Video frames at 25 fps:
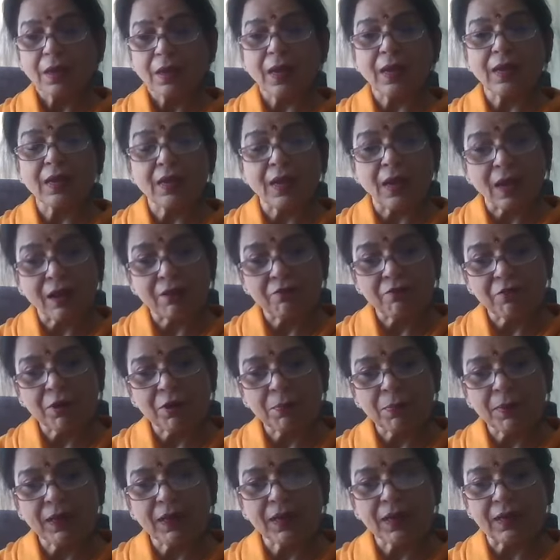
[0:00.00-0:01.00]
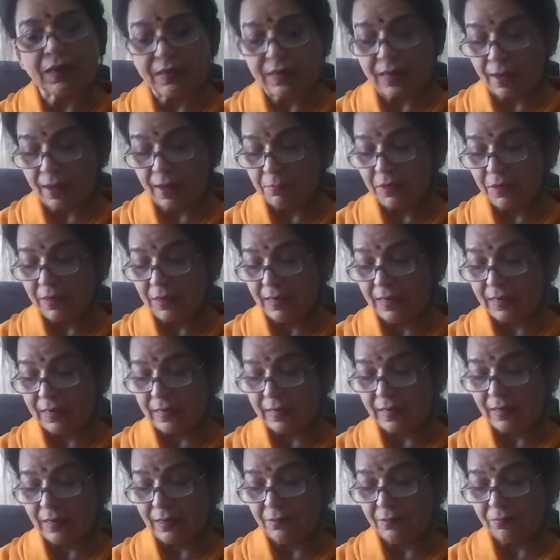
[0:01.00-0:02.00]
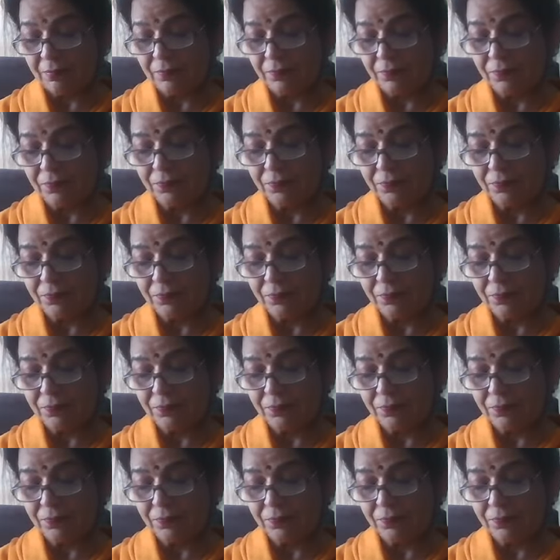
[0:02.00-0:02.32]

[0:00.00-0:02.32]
can never be contaminating